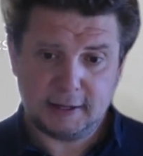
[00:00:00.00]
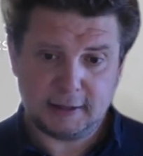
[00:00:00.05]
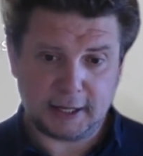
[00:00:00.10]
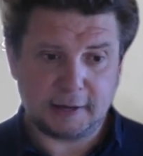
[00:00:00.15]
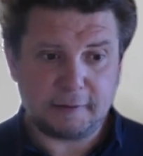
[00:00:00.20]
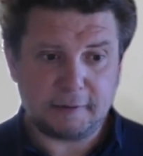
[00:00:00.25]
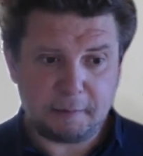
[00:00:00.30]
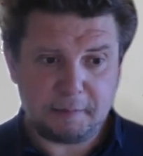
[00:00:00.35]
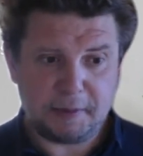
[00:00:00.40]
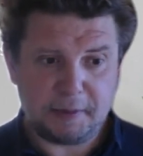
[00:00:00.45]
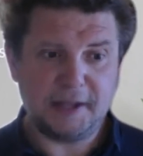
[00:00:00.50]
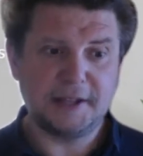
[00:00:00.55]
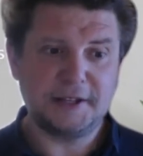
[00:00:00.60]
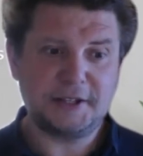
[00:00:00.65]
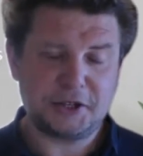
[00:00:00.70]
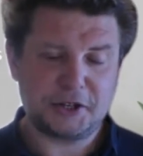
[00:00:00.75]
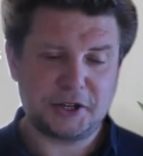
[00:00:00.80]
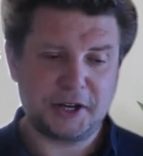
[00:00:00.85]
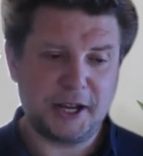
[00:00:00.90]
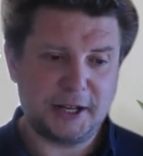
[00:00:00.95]
Like the
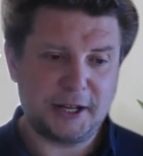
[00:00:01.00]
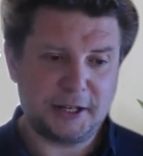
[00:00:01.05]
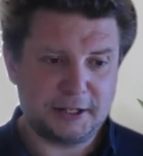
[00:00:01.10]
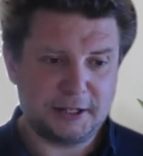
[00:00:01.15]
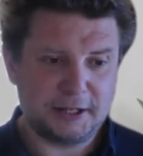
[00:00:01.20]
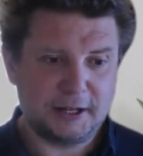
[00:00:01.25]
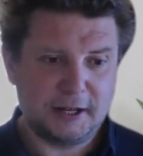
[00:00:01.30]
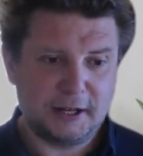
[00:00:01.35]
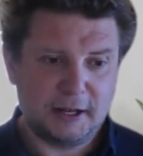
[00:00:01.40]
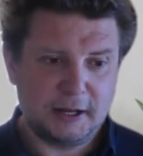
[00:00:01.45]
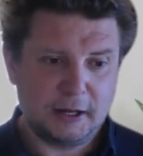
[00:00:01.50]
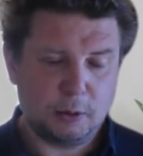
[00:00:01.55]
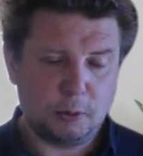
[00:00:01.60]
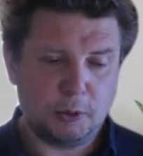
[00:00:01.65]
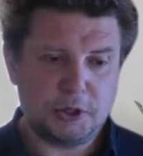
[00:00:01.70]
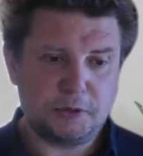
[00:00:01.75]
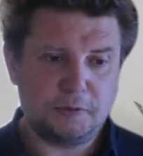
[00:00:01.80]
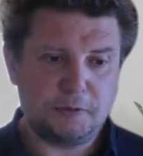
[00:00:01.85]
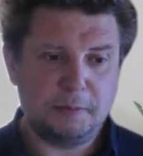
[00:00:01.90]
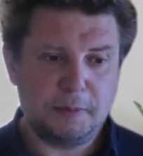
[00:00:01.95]
biggest trend
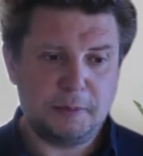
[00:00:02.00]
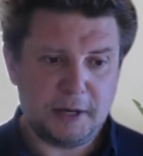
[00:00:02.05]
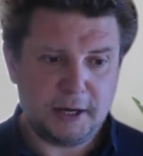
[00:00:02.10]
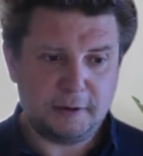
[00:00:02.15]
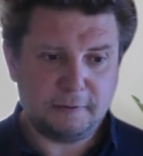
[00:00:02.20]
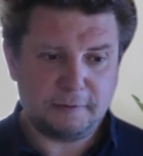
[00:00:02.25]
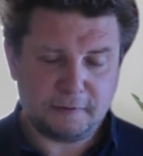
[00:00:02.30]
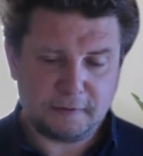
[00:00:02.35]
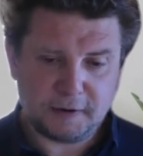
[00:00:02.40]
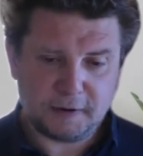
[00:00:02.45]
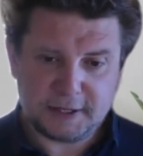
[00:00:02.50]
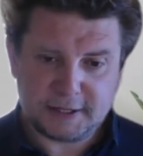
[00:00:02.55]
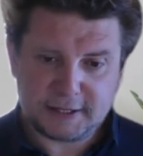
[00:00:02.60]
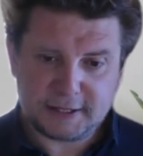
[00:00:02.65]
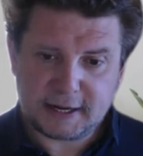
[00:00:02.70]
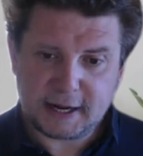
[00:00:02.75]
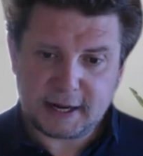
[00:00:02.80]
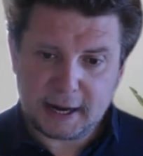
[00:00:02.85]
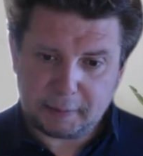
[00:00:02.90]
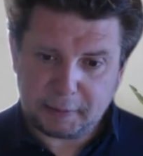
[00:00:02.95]
which we believe is
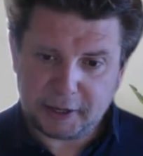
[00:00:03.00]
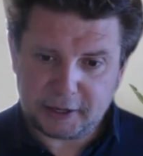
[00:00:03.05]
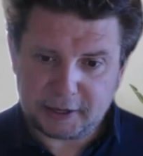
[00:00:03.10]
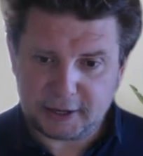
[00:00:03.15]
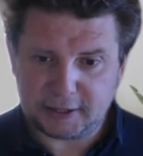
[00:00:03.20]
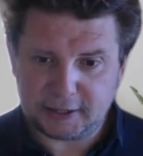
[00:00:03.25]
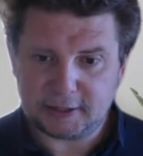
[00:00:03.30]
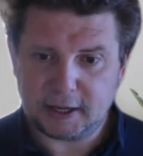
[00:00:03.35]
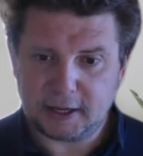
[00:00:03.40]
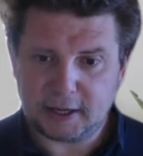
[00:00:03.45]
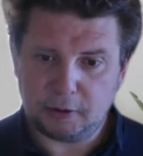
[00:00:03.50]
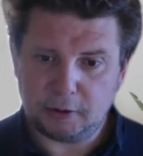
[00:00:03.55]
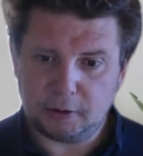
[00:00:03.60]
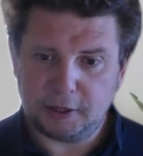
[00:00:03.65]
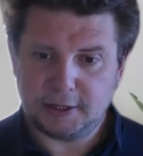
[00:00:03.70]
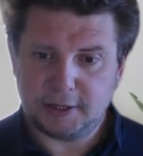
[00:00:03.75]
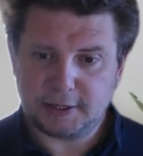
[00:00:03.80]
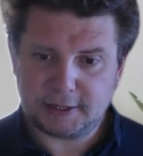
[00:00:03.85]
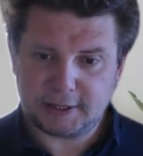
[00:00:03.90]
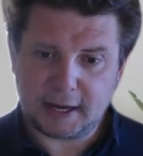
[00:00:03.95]
coming right now
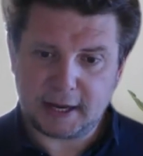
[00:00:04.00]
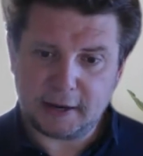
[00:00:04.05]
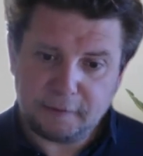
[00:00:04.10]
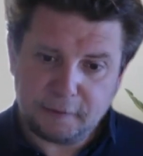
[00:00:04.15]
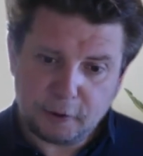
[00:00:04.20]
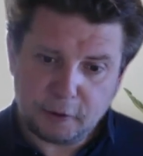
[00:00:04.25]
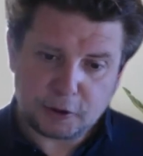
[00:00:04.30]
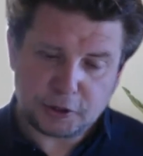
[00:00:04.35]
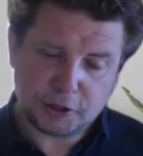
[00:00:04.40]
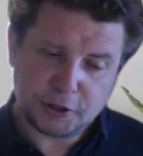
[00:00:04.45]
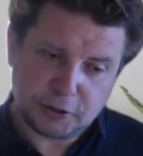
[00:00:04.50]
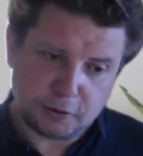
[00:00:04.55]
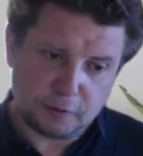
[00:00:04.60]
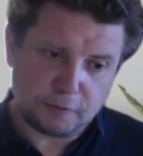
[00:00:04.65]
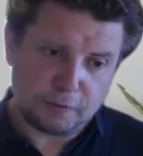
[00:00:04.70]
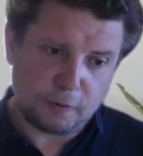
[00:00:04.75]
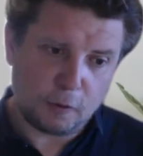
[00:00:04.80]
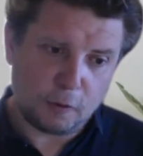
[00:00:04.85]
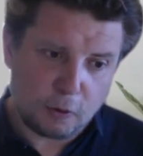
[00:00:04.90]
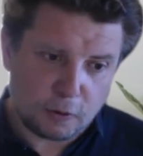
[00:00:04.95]
is convergence
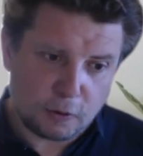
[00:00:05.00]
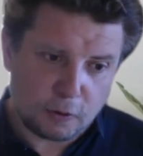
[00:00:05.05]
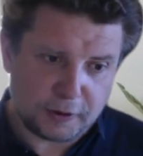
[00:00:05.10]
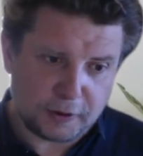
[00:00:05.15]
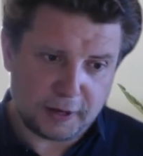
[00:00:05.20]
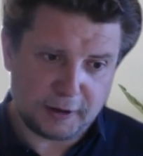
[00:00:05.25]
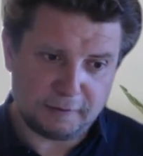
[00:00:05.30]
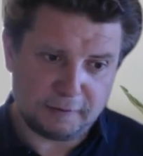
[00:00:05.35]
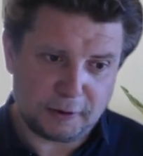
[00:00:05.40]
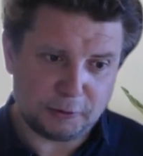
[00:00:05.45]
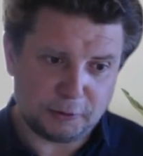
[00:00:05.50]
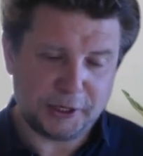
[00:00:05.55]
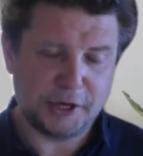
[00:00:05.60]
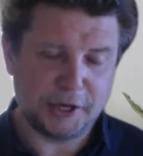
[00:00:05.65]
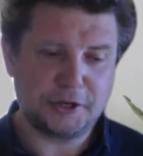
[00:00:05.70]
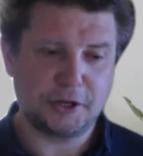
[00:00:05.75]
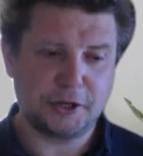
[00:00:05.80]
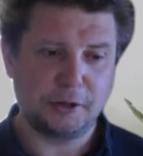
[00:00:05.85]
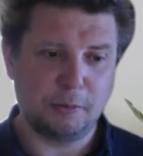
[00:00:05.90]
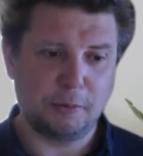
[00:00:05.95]
of all the
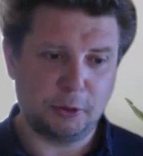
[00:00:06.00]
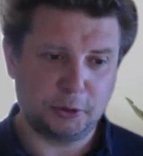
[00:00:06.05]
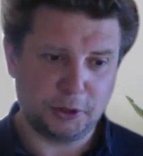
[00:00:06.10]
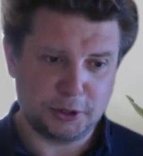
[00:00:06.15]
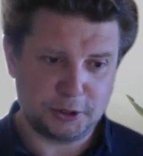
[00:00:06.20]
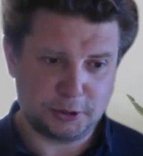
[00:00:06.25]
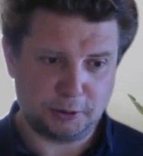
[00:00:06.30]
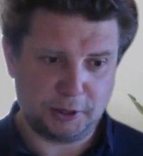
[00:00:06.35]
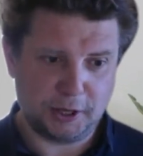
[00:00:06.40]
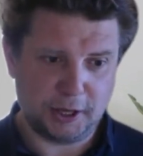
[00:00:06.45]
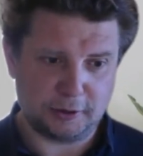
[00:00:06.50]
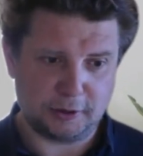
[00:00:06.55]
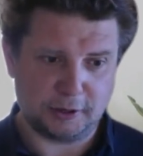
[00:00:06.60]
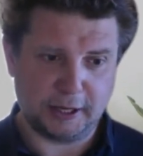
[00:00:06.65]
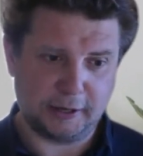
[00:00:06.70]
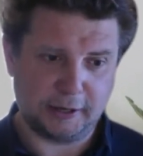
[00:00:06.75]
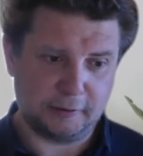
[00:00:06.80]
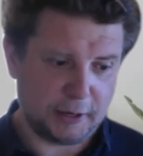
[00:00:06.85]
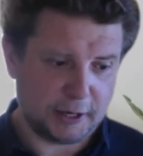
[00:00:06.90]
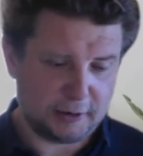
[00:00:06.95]
foundational models together.
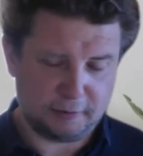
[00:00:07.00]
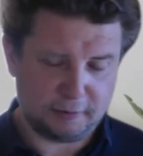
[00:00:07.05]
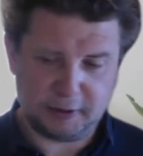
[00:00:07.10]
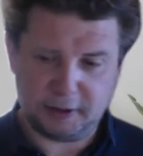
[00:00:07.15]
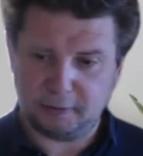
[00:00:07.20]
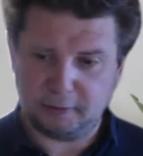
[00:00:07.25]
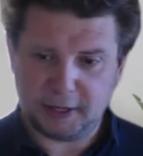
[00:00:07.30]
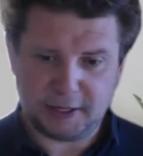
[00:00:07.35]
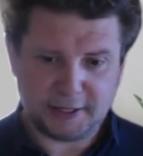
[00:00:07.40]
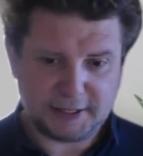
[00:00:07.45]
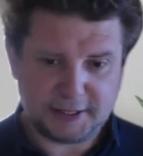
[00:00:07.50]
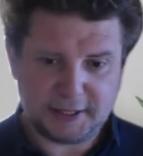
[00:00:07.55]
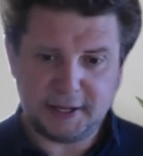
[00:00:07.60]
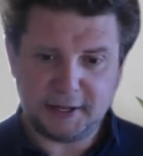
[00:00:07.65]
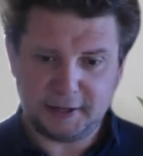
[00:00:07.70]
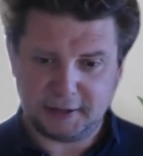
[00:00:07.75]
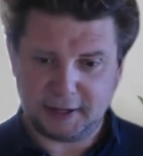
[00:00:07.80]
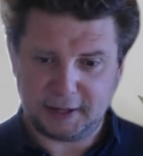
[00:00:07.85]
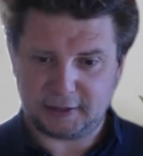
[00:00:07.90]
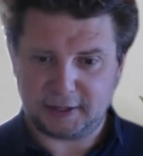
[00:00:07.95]
Like we are
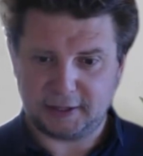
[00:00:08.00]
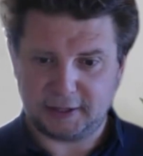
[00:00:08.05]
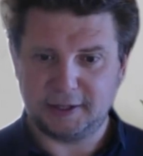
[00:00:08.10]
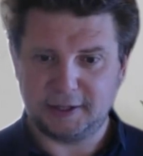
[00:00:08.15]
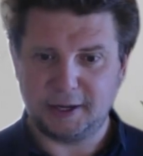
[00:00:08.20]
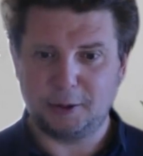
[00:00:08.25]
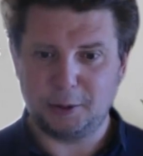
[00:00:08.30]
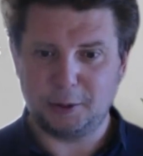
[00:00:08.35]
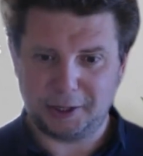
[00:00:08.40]
seeing that right now.